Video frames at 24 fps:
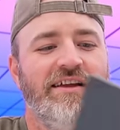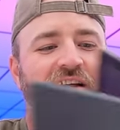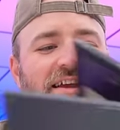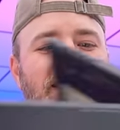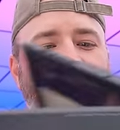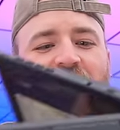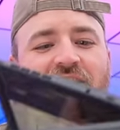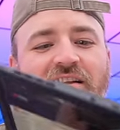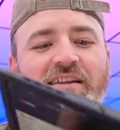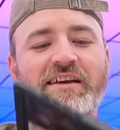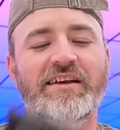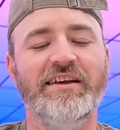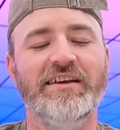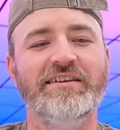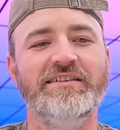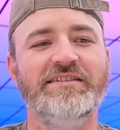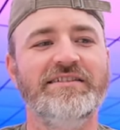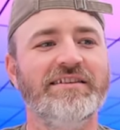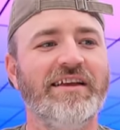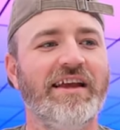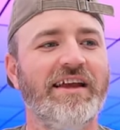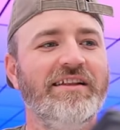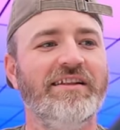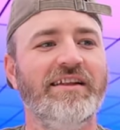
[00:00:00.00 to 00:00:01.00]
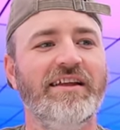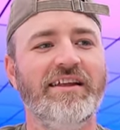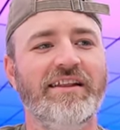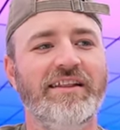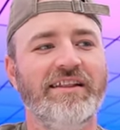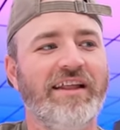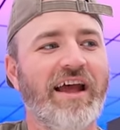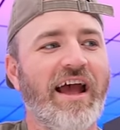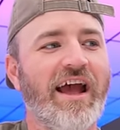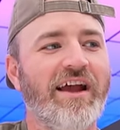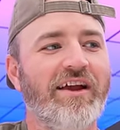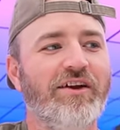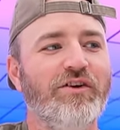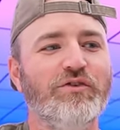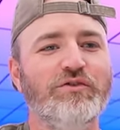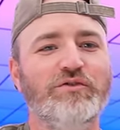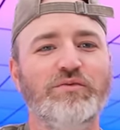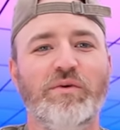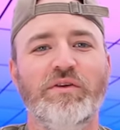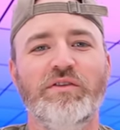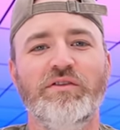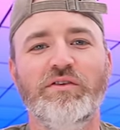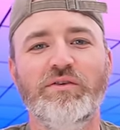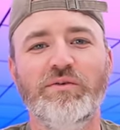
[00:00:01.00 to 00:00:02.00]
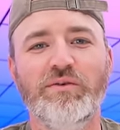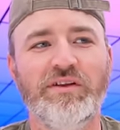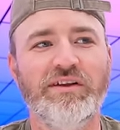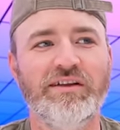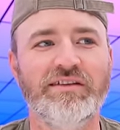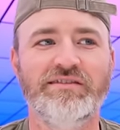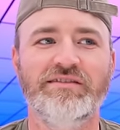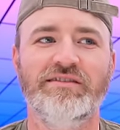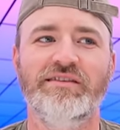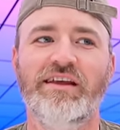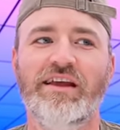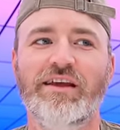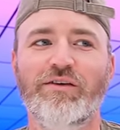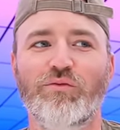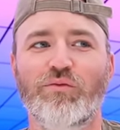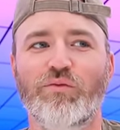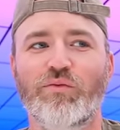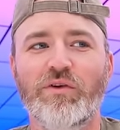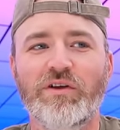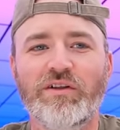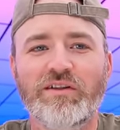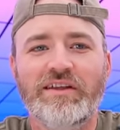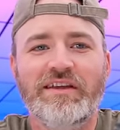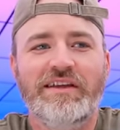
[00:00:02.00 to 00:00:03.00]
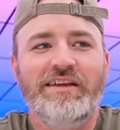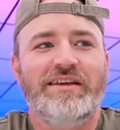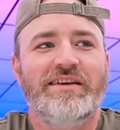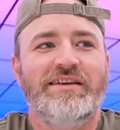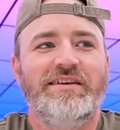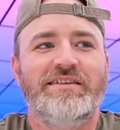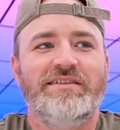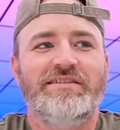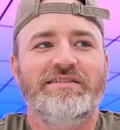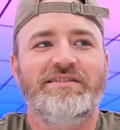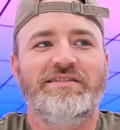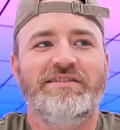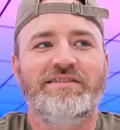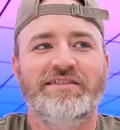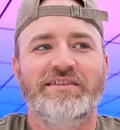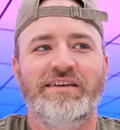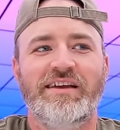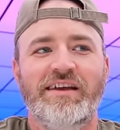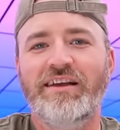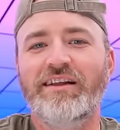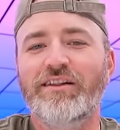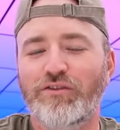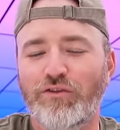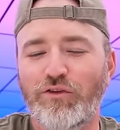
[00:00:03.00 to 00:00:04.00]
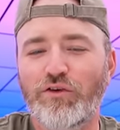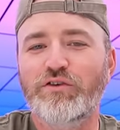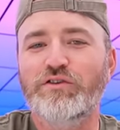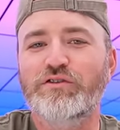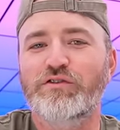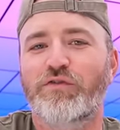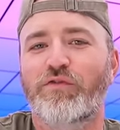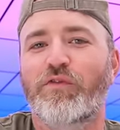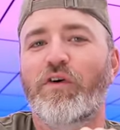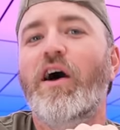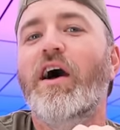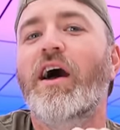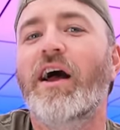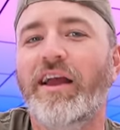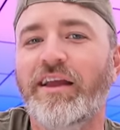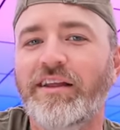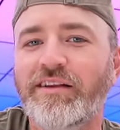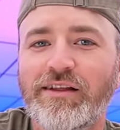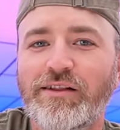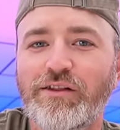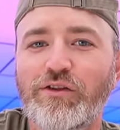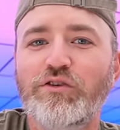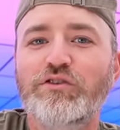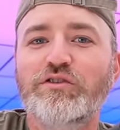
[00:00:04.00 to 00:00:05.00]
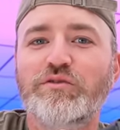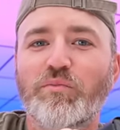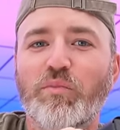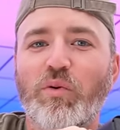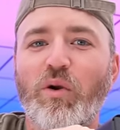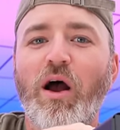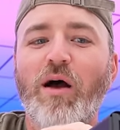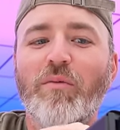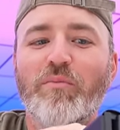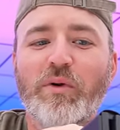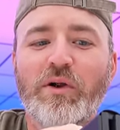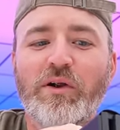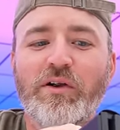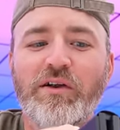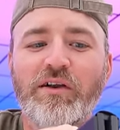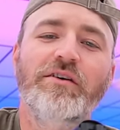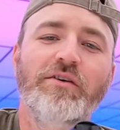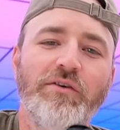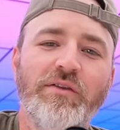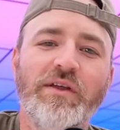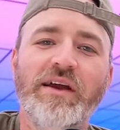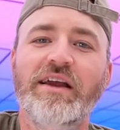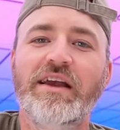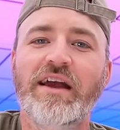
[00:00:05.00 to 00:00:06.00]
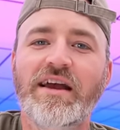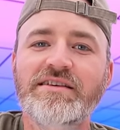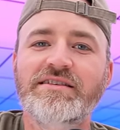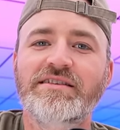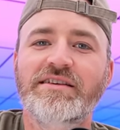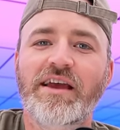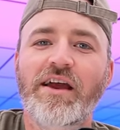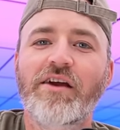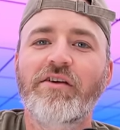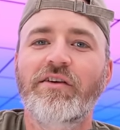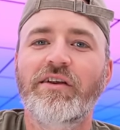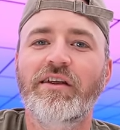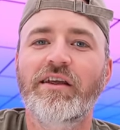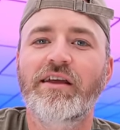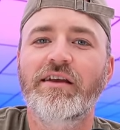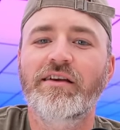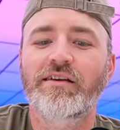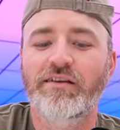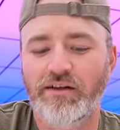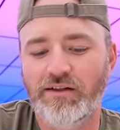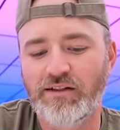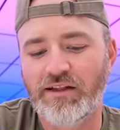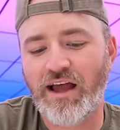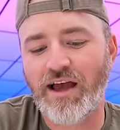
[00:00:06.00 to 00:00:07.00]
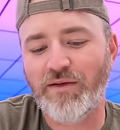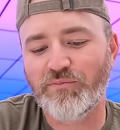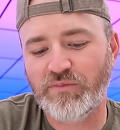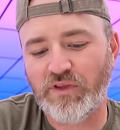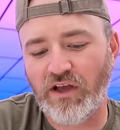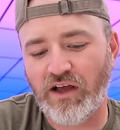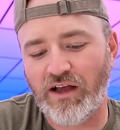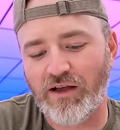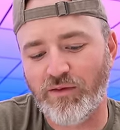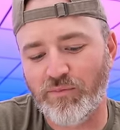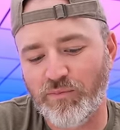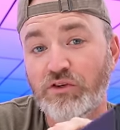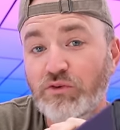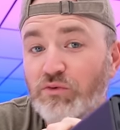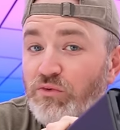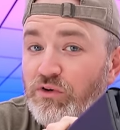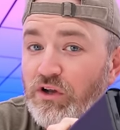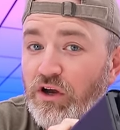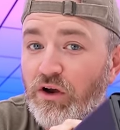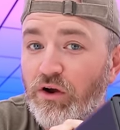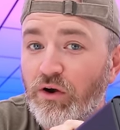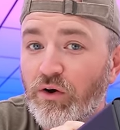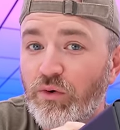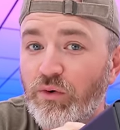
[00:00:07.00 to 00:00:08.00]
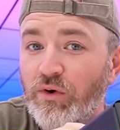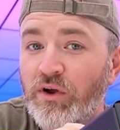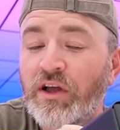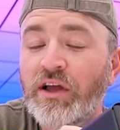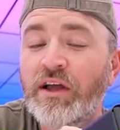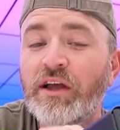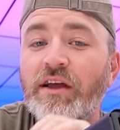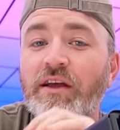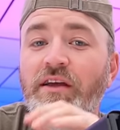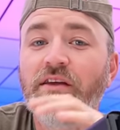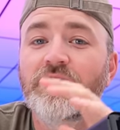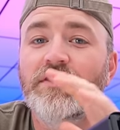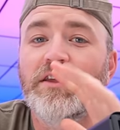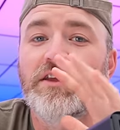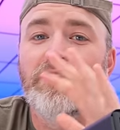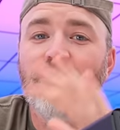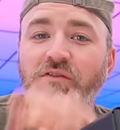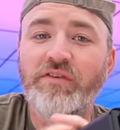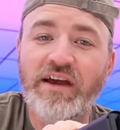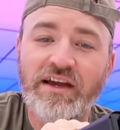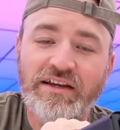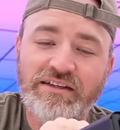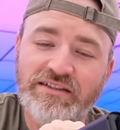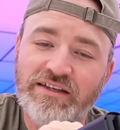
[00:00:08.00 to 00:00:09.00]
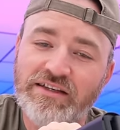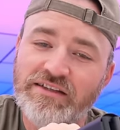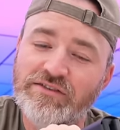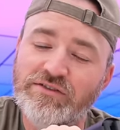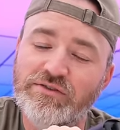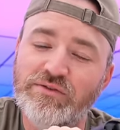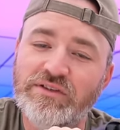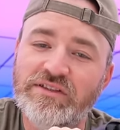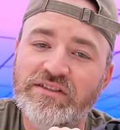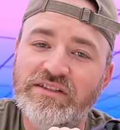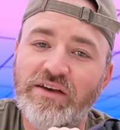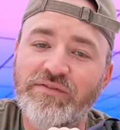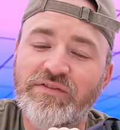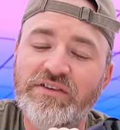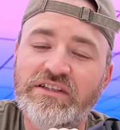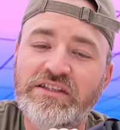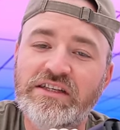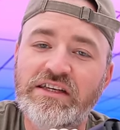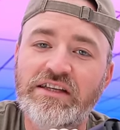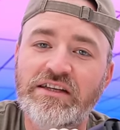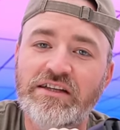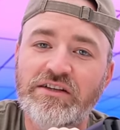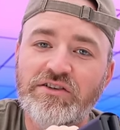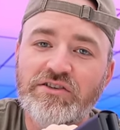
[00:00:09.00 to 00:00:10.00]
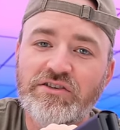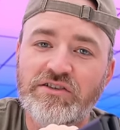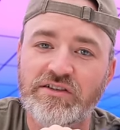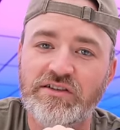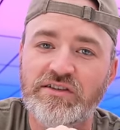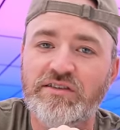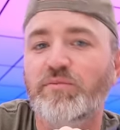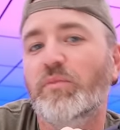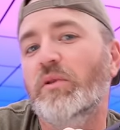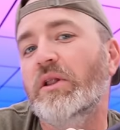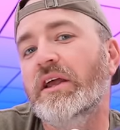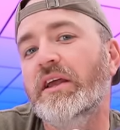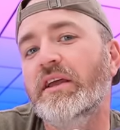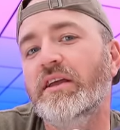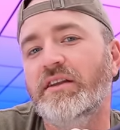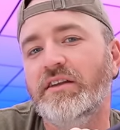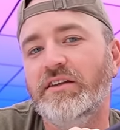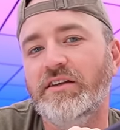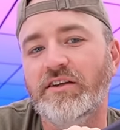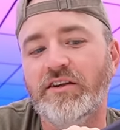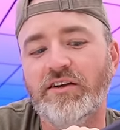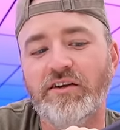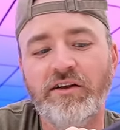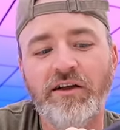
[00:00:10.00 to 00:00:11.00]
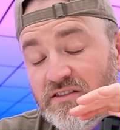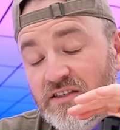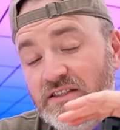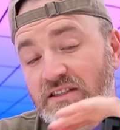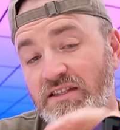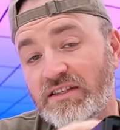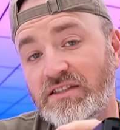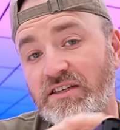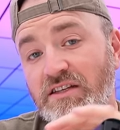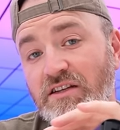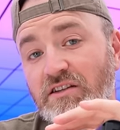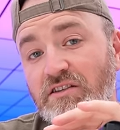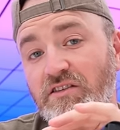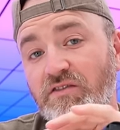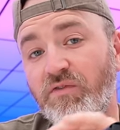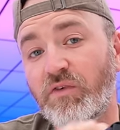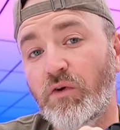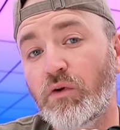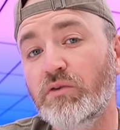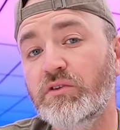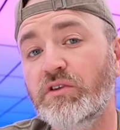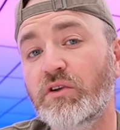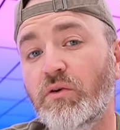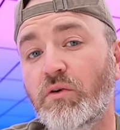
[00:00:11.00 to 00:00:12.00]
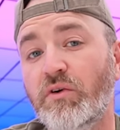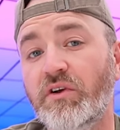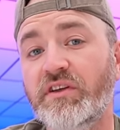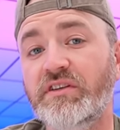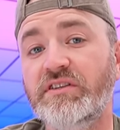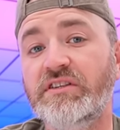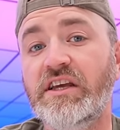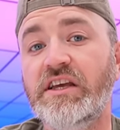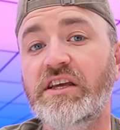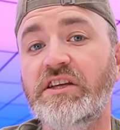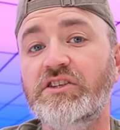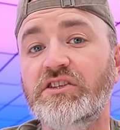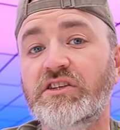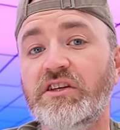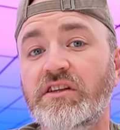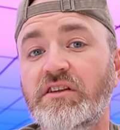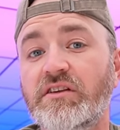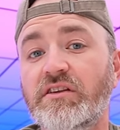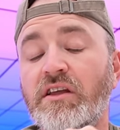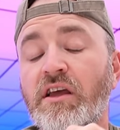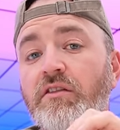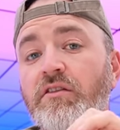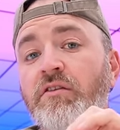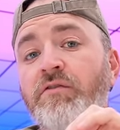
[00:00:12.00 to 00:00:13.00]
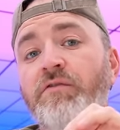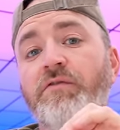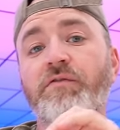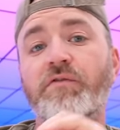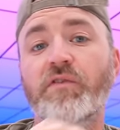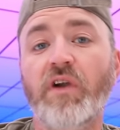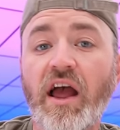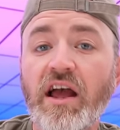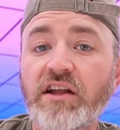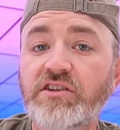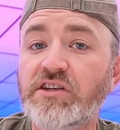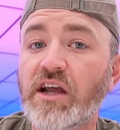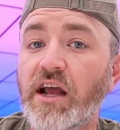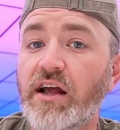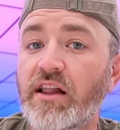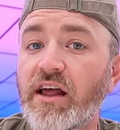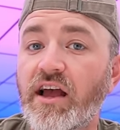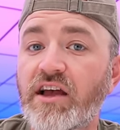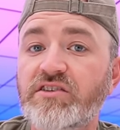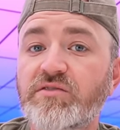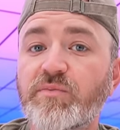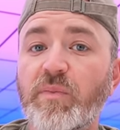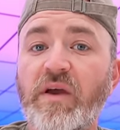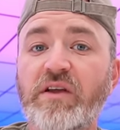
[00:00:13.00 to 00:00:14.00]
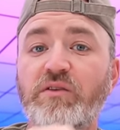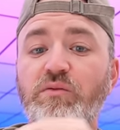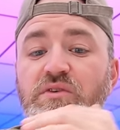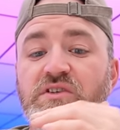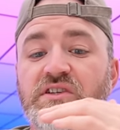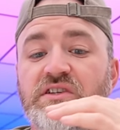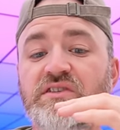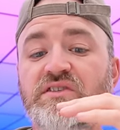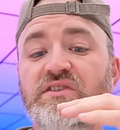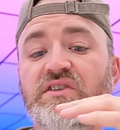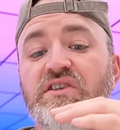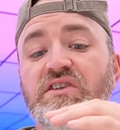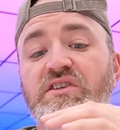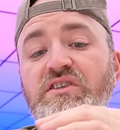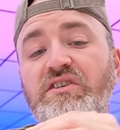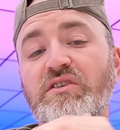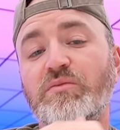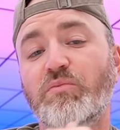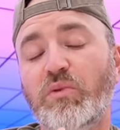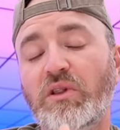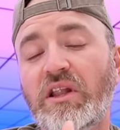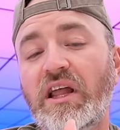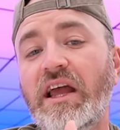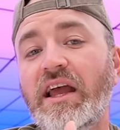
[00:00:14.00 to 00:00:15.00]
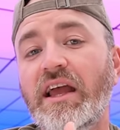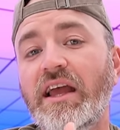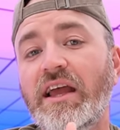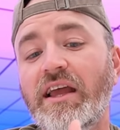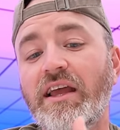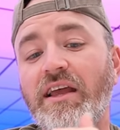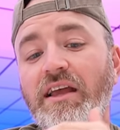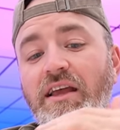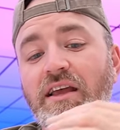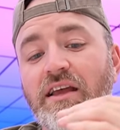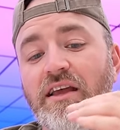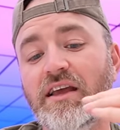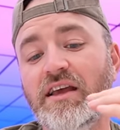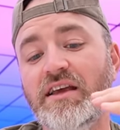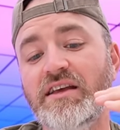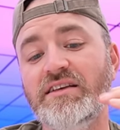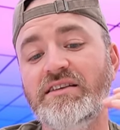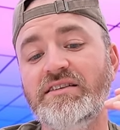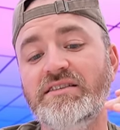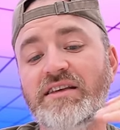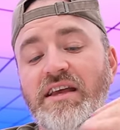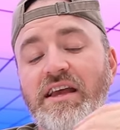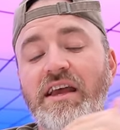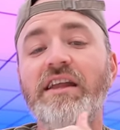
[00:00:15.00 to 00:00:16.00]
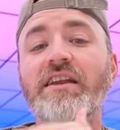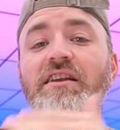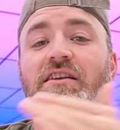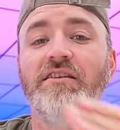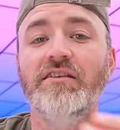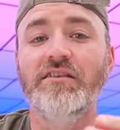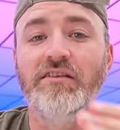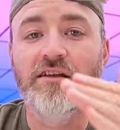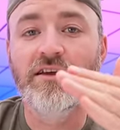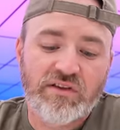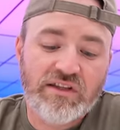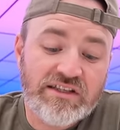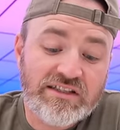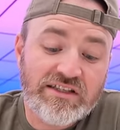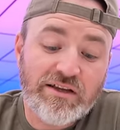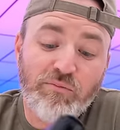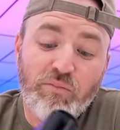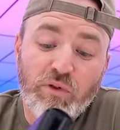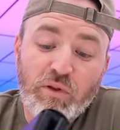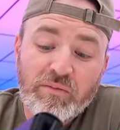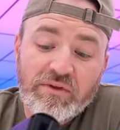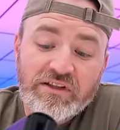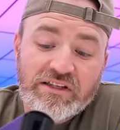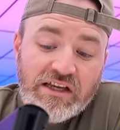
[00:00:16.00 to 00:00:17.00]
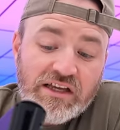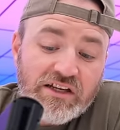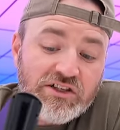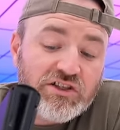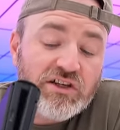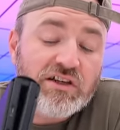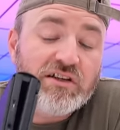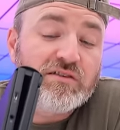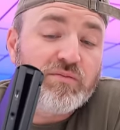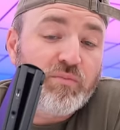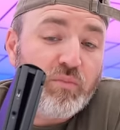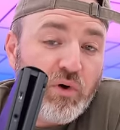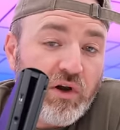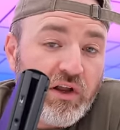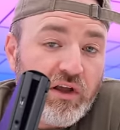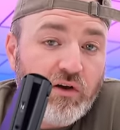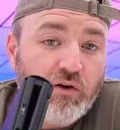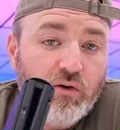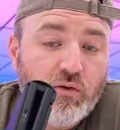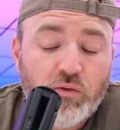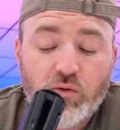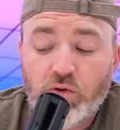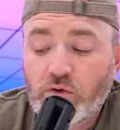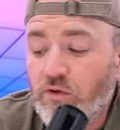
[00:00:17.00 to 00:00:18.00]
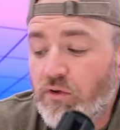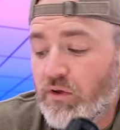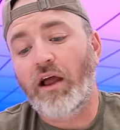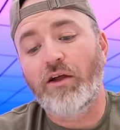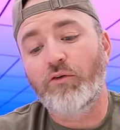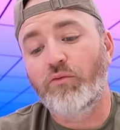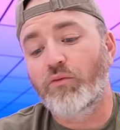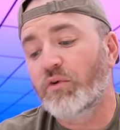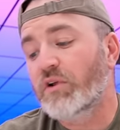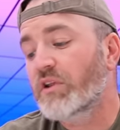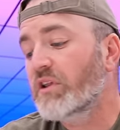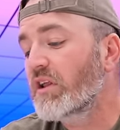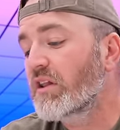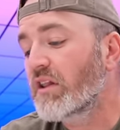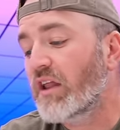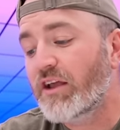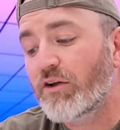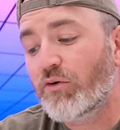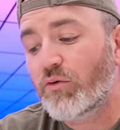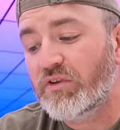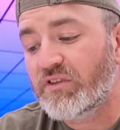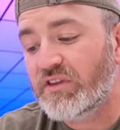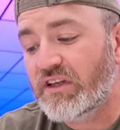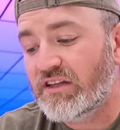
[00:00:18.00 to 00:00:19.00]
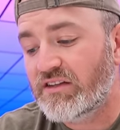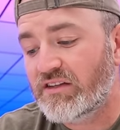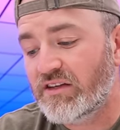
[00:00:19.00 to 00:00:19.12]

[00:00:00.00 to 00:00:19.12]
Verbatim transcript: and this and like that goes with you and it it really is it looks fine it looks proper oh that guy's carrying a laptop you know that you have access to a 17 inch display in here. Since it's in its folded orientation, the fragile aspect, which is the display, is hidden. So this implementation is pretty cool. I really like what they